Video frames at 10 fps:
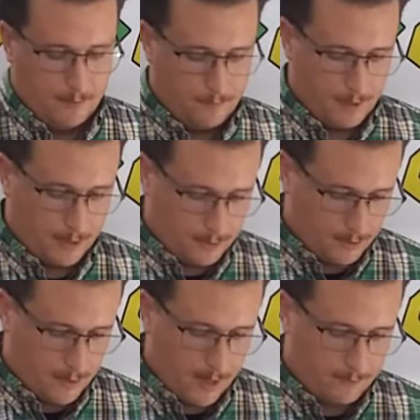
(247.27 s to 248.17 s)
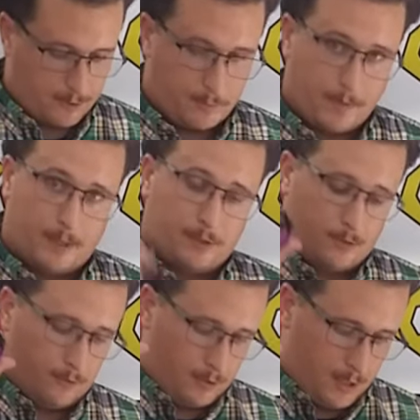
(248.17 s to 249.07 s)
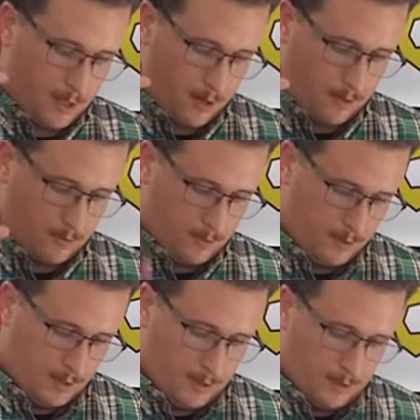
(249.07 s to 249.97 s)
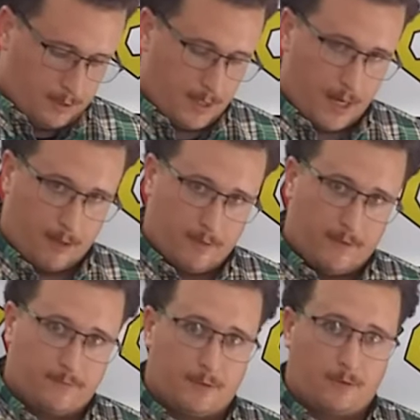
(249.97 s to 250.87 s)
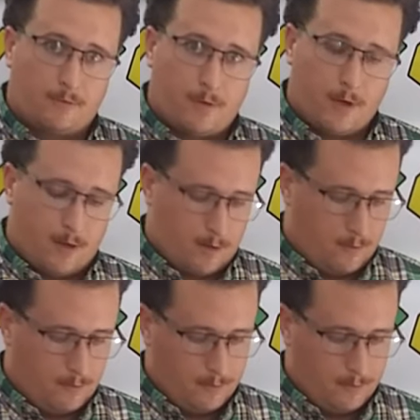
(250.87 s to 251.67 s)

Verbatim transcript: But I do have a special yo that I love to throw.